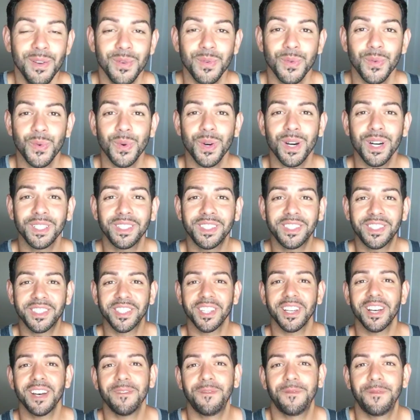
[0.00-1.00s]

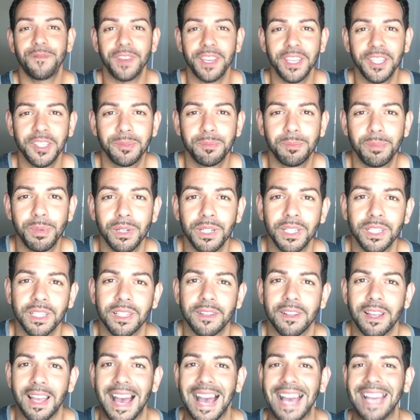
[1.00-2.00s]
What's up,
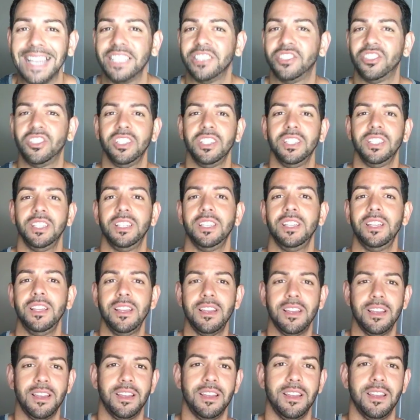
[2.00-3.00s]
Facebook,
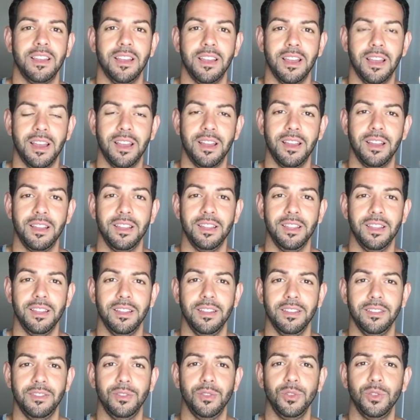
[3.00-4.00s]
IG,
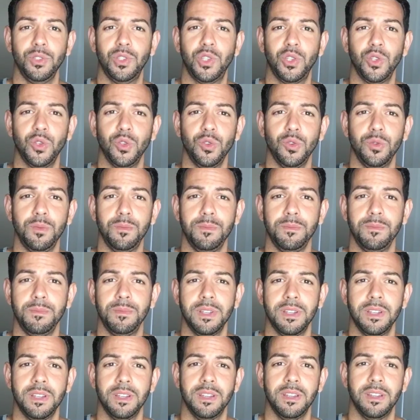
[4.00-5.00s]
YouTube,
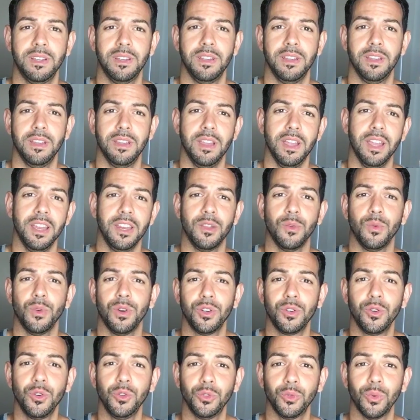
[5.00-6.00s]

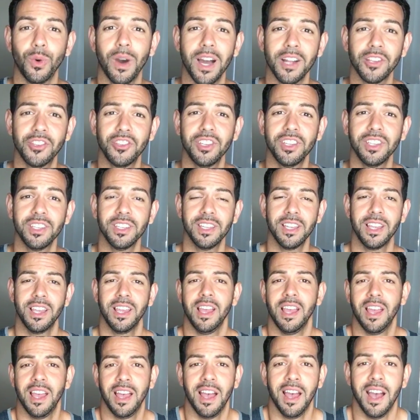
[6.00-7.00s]
anyone who's watching?
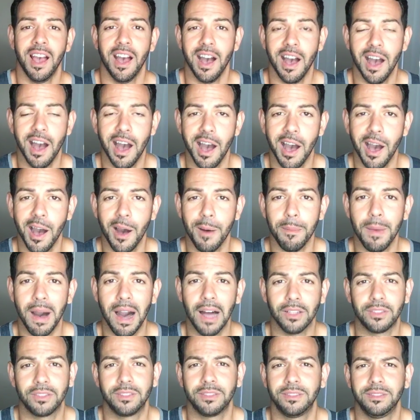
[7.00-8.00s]

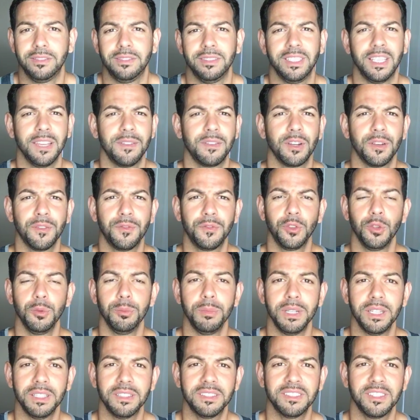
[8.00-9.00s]
I'll give it a
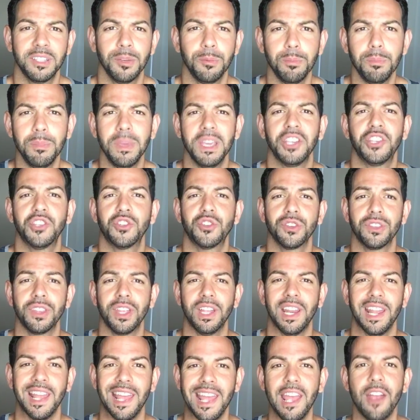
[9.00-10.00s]
few minutes to make
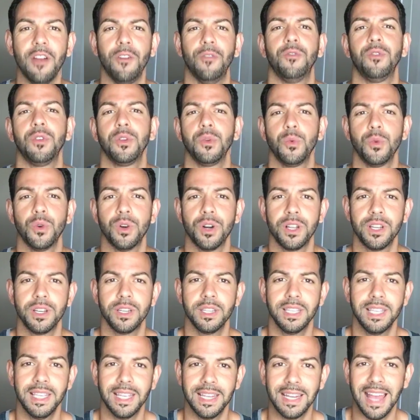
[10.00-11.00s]
sure that
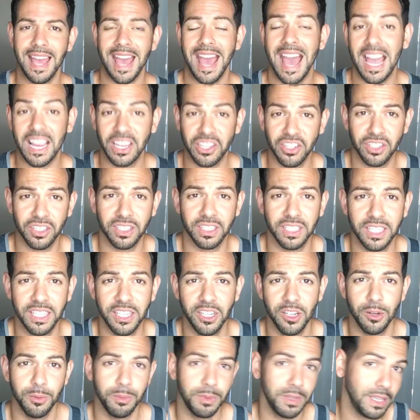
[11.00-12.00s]
everyone can
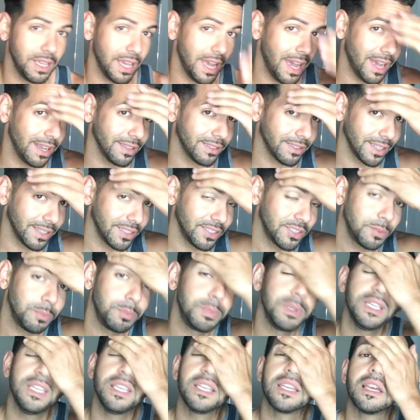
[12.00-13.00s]
actually hear me as I
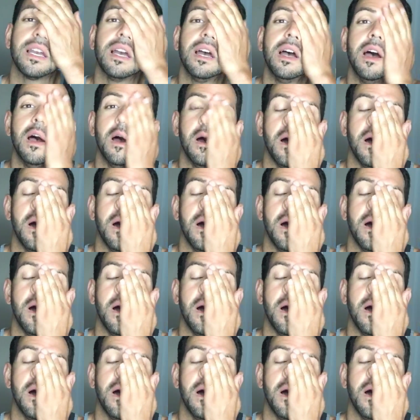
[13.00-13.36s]
speak.